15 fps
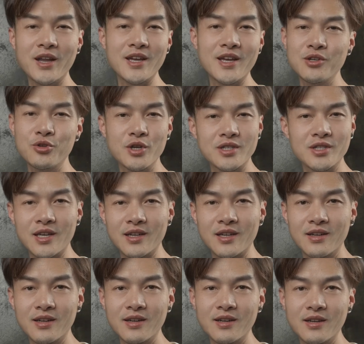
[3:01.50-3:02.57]
and
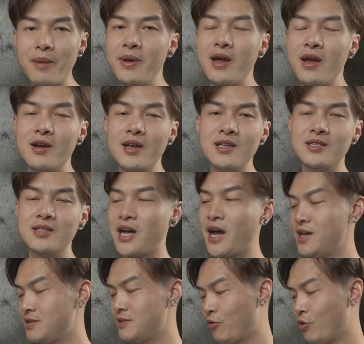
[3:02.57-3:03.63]
interesting. My pair is size